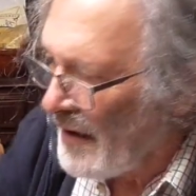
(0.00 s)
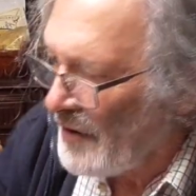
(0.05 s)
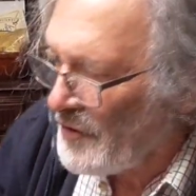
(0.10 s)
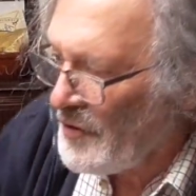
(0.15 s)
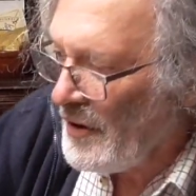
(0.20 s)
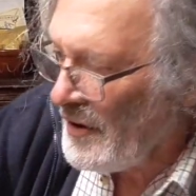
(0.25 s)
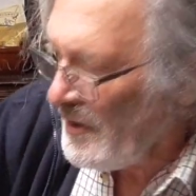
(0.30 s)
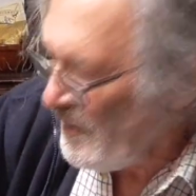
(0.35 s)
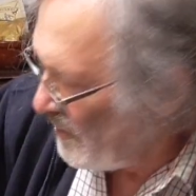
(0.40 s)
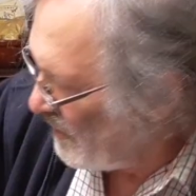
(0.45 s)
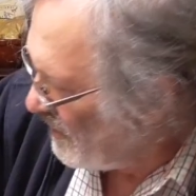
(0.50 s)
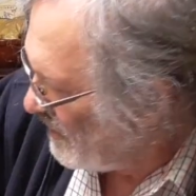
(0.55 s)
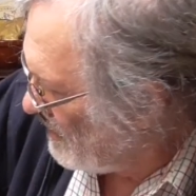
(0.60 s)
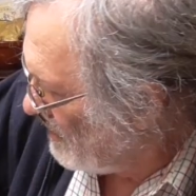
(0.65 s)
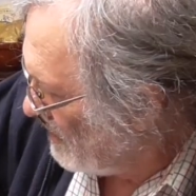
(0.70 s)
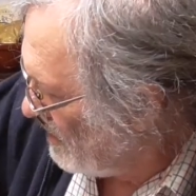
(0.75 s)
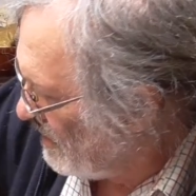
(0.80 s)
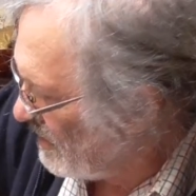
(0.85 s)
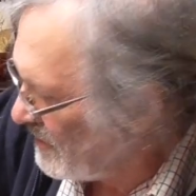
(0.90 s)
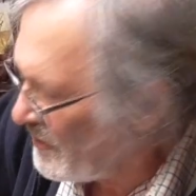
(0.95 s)
I'll tell you
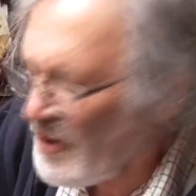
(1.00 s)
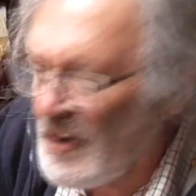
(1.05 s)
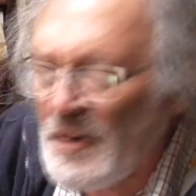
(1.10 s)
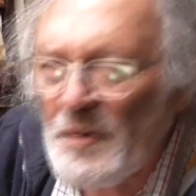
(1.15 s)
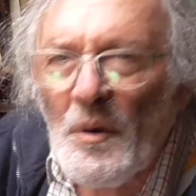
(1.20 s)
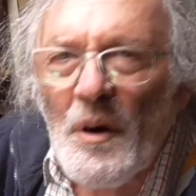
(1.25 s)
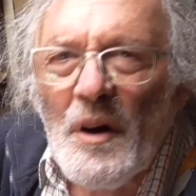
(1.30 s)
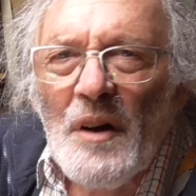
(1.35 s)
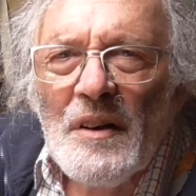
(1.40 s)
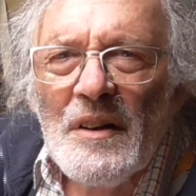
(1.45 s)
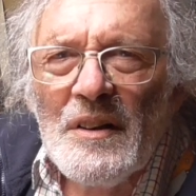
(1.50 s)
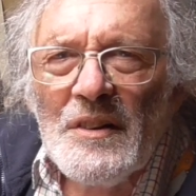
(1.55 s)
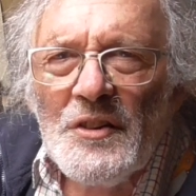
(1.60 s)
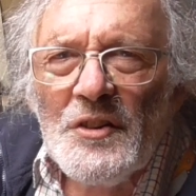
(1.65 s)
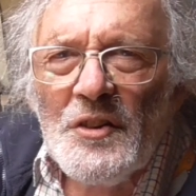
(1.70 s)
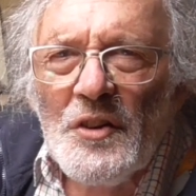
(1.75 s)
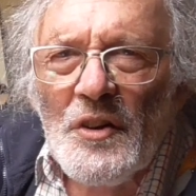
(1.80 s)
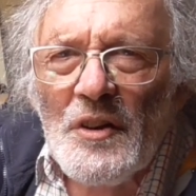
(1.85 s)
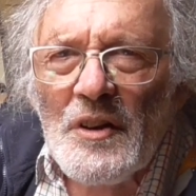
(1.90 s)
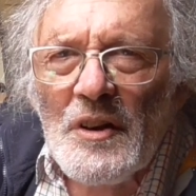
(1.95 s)
what I'm going to do.